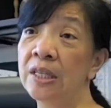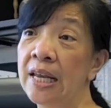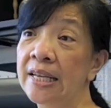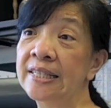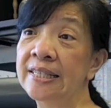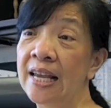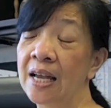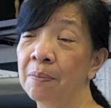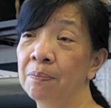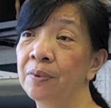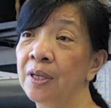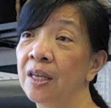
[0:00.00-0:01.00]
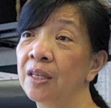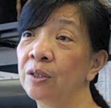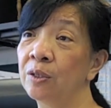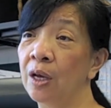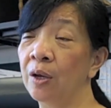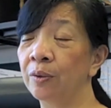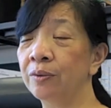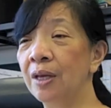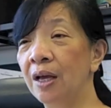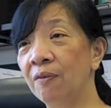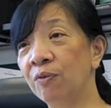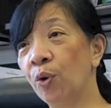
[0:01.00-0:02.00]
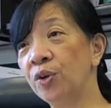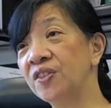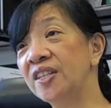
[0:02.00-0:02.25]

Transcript: next step, of course,